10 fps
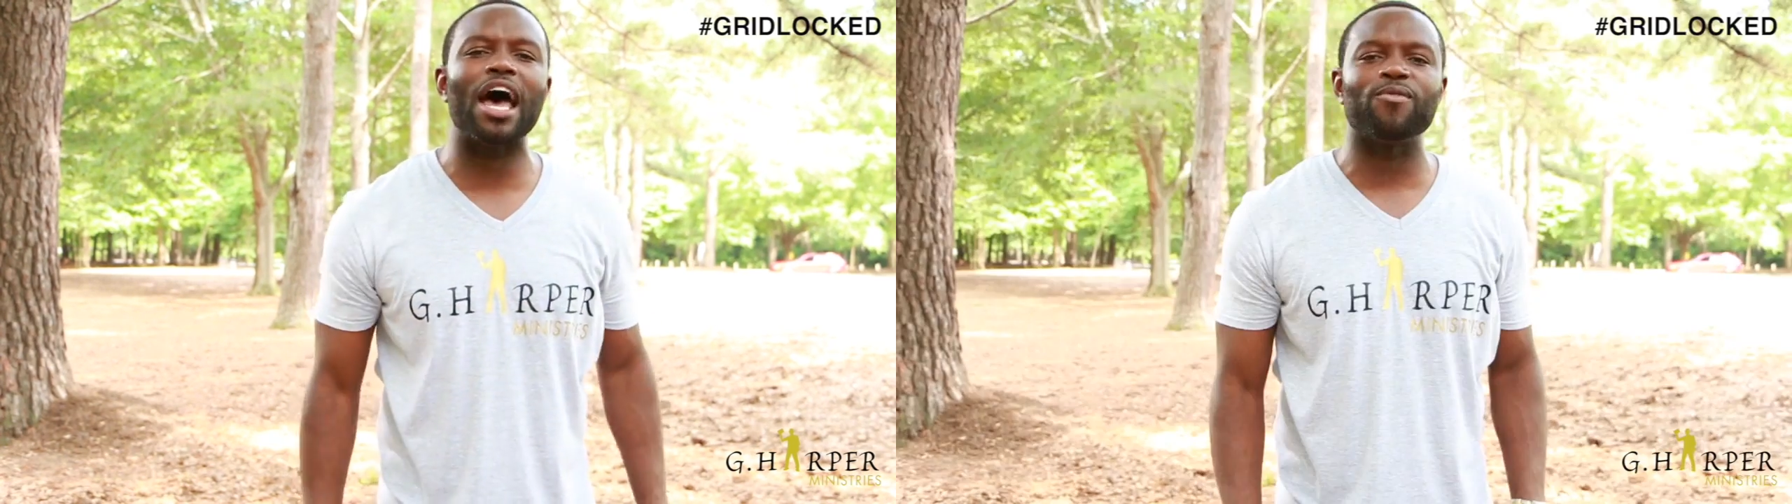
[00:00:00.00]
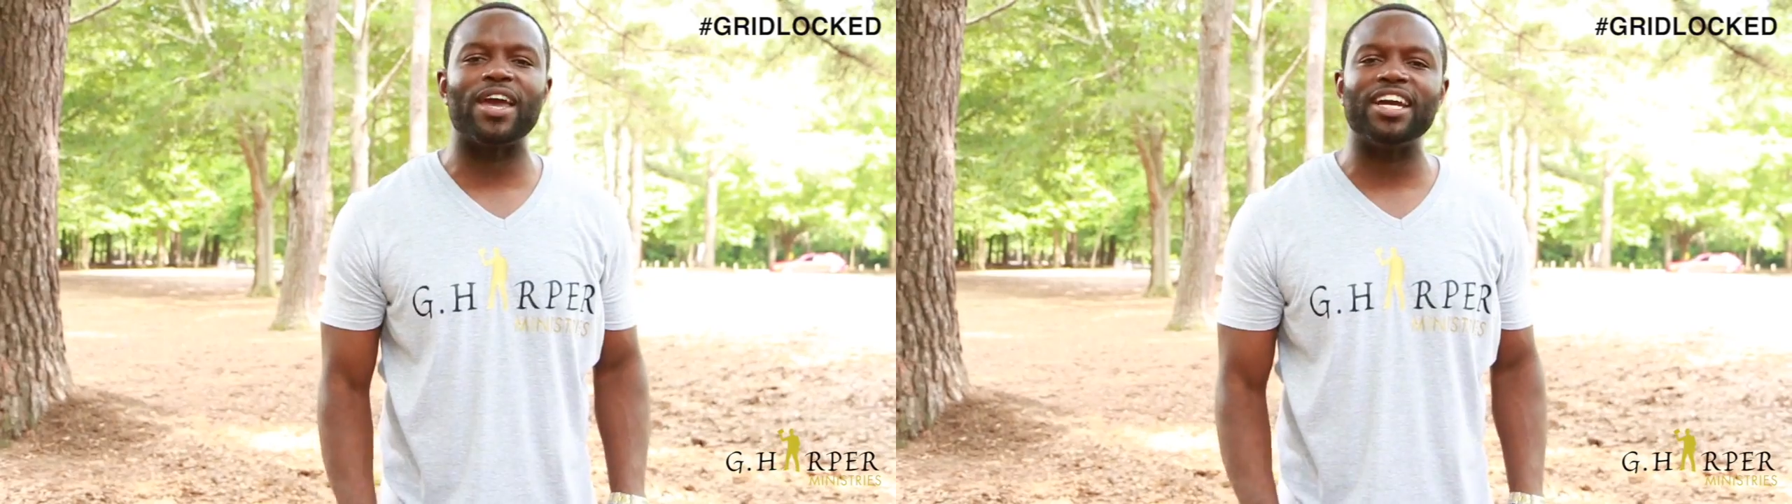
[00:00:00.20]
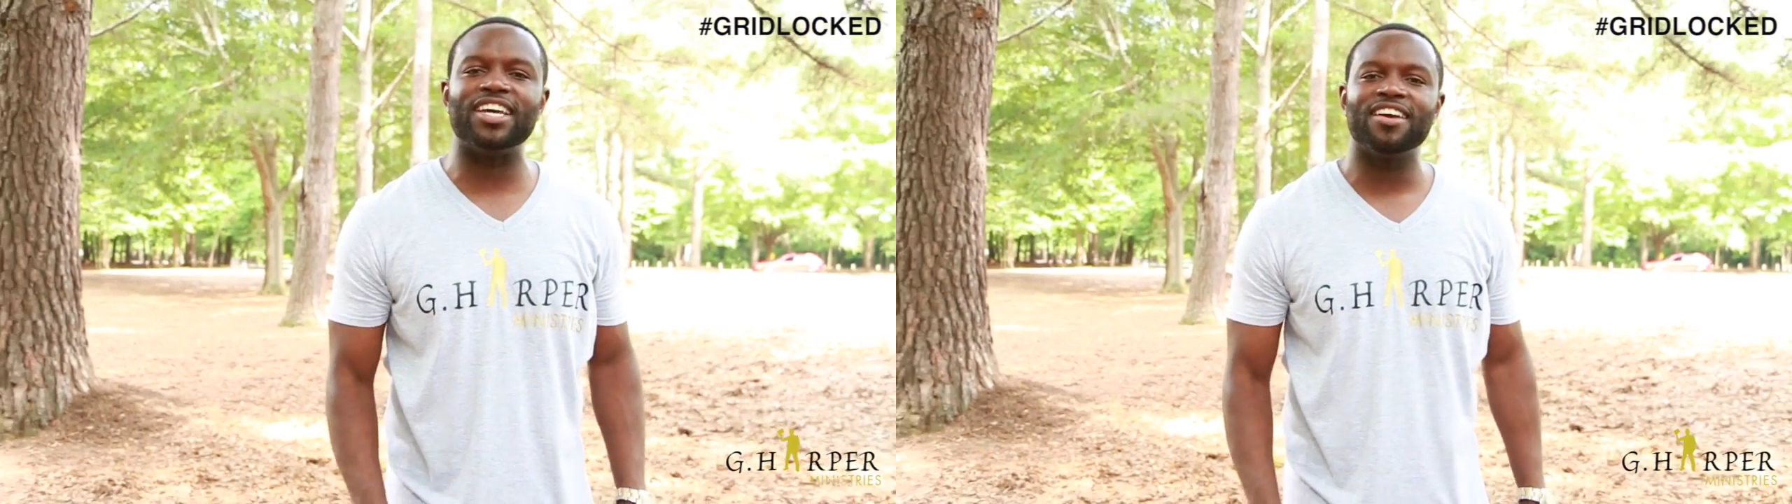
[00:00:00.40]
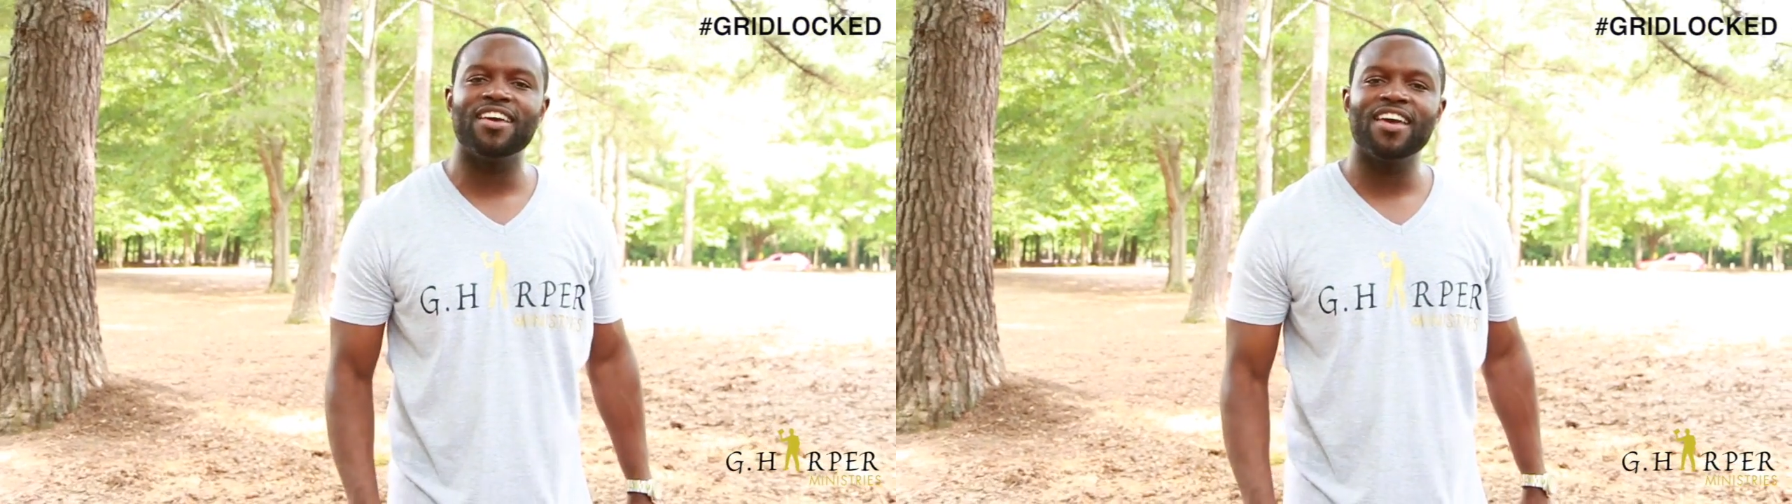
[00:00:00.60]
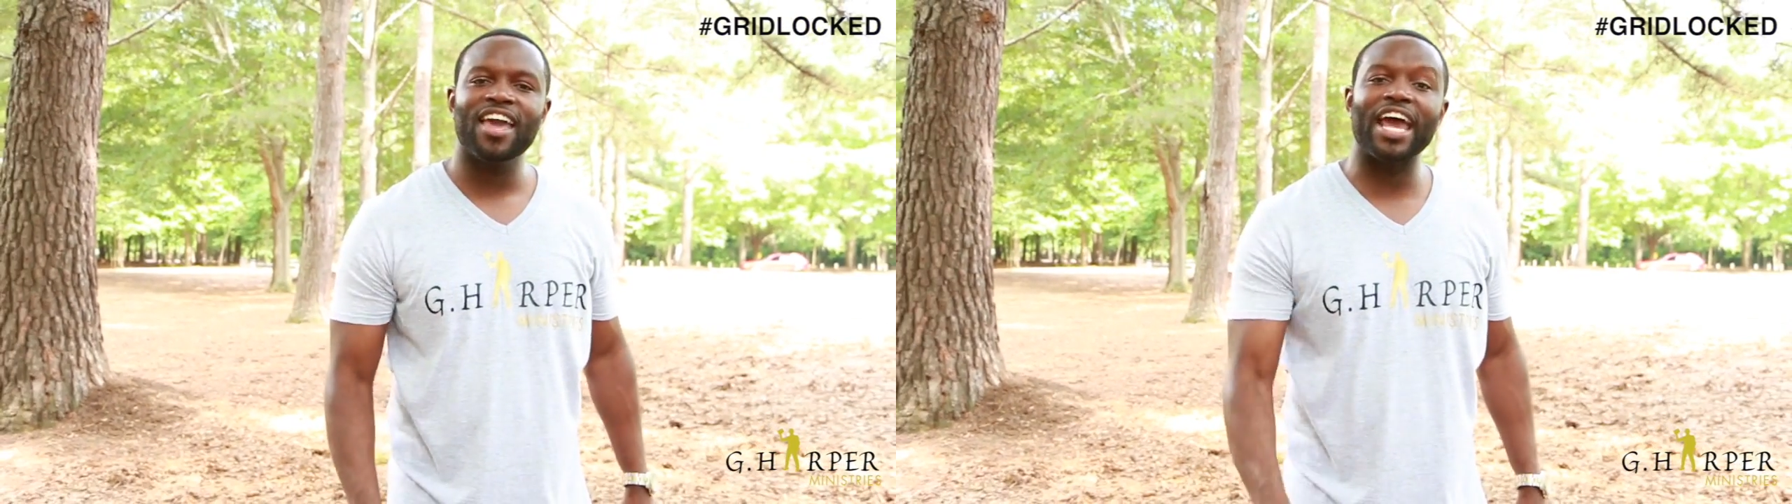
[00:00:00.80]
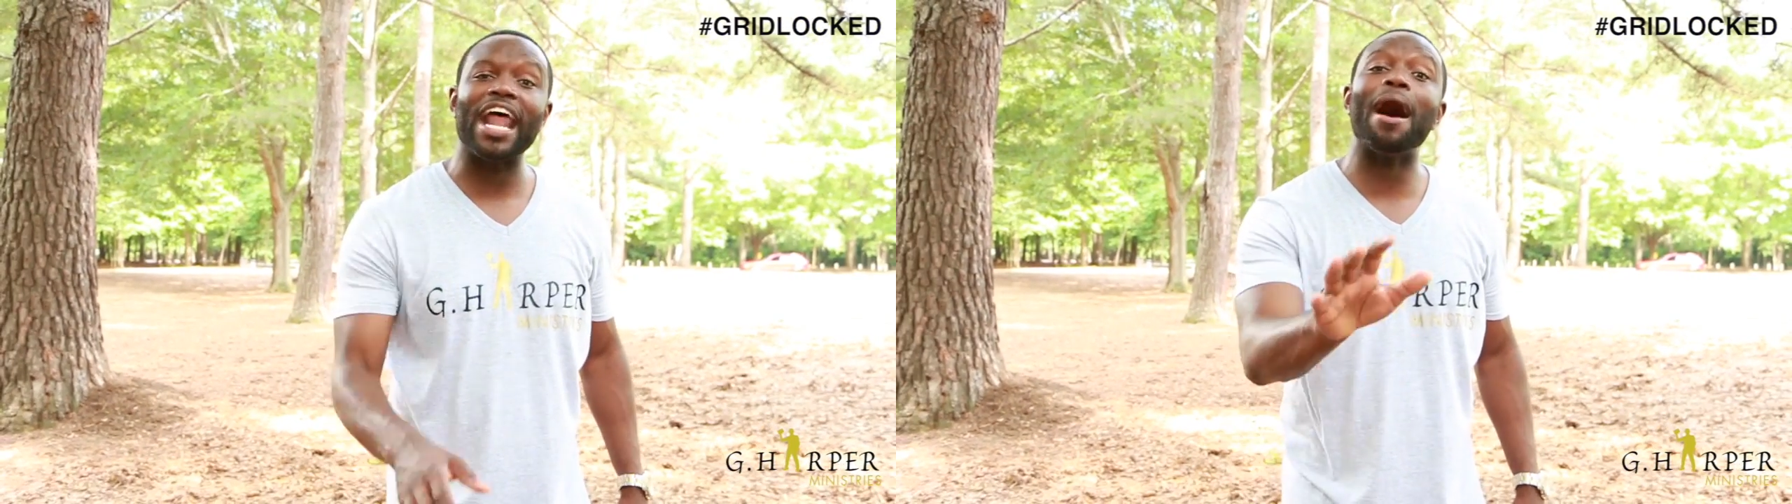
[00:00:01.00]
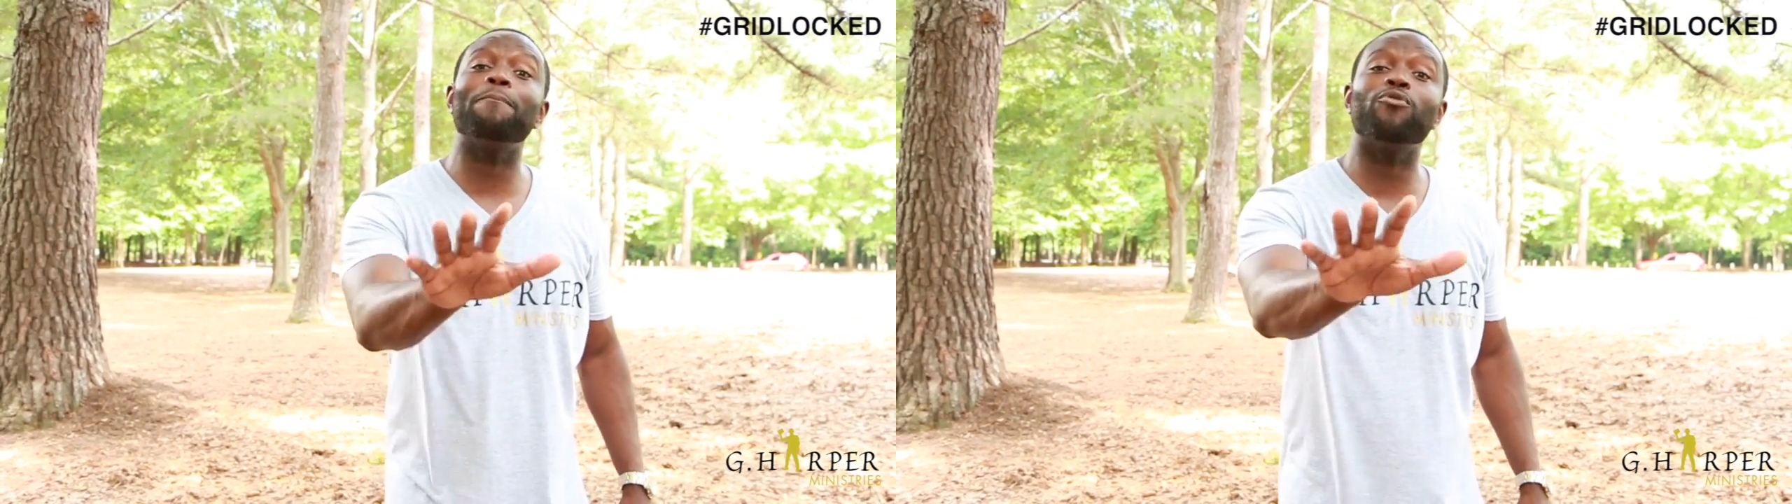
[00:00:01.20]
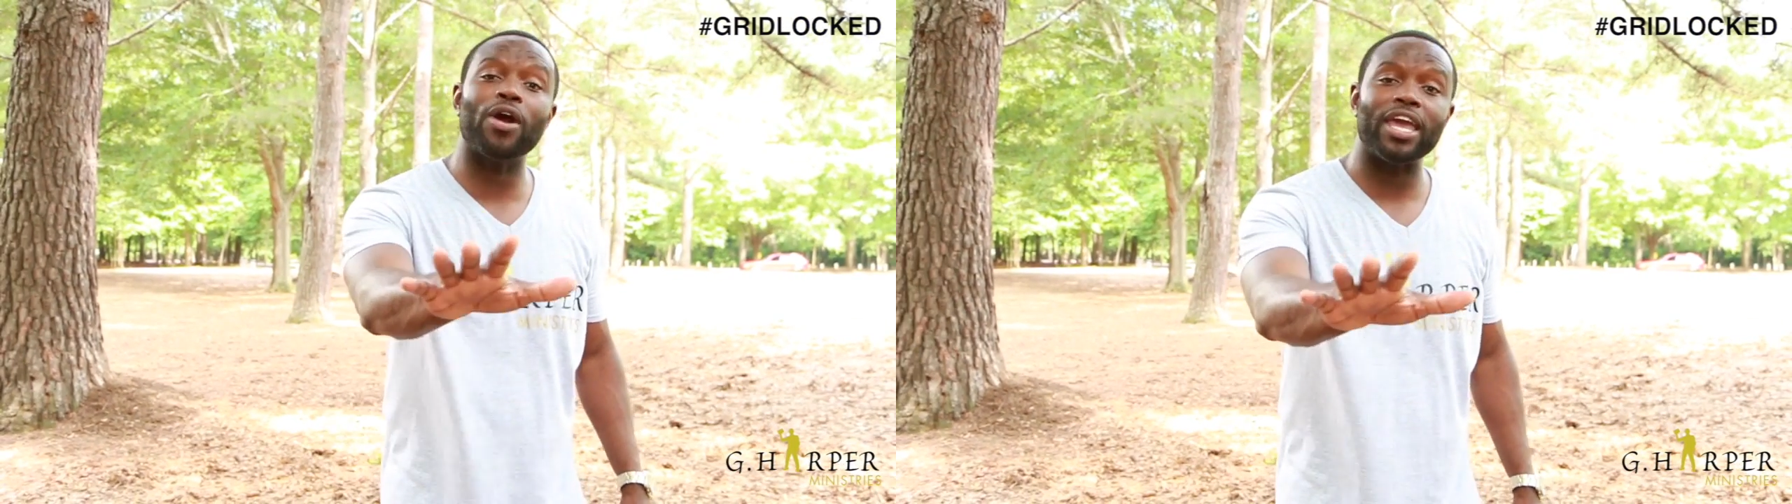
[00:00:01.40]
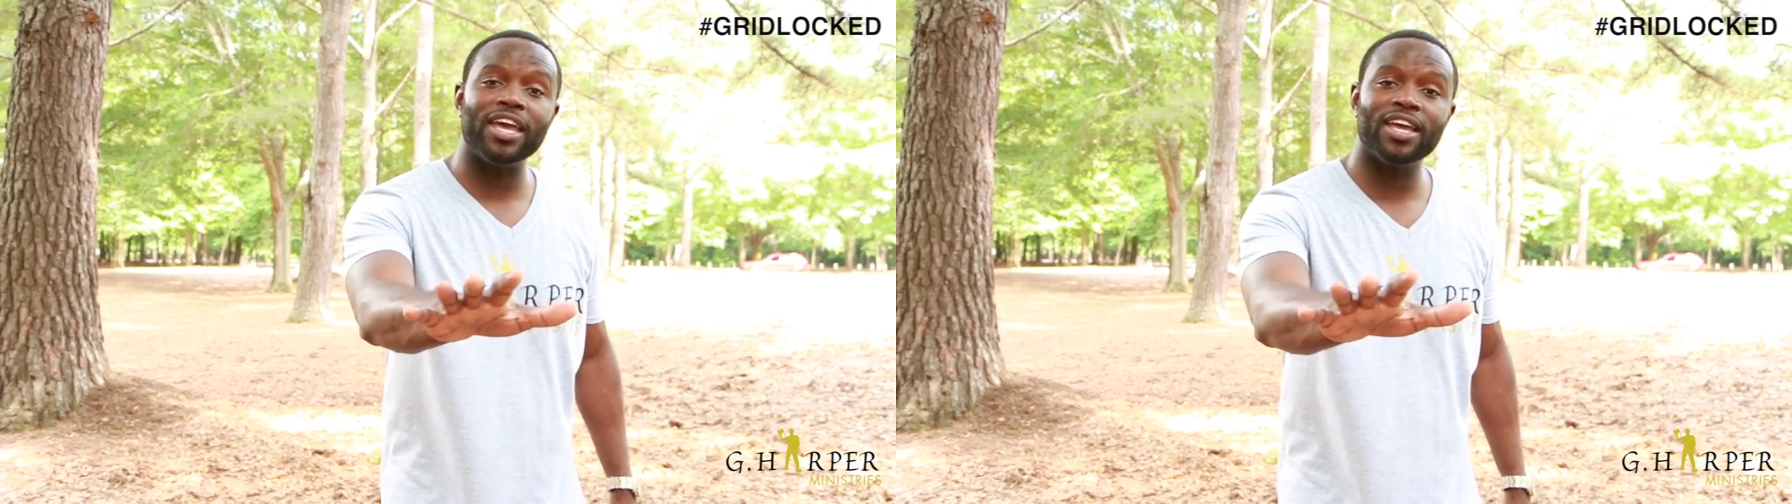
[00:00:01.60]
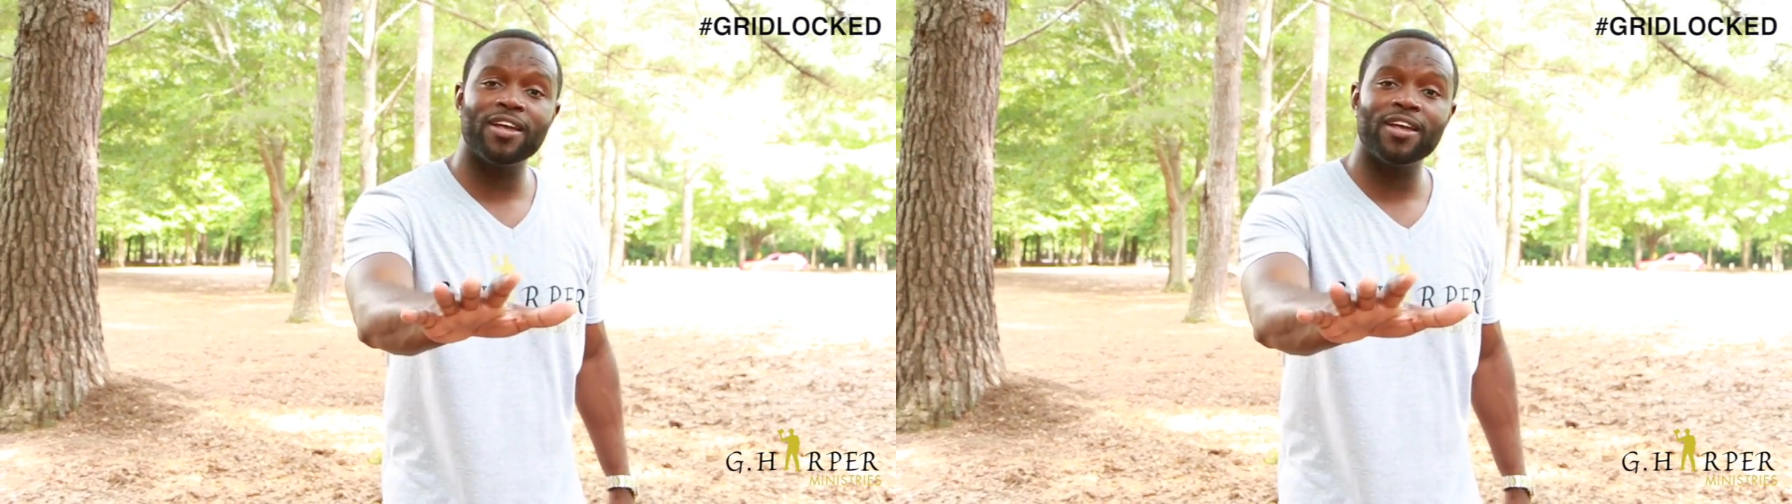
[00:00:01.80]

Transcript: direct. And I pray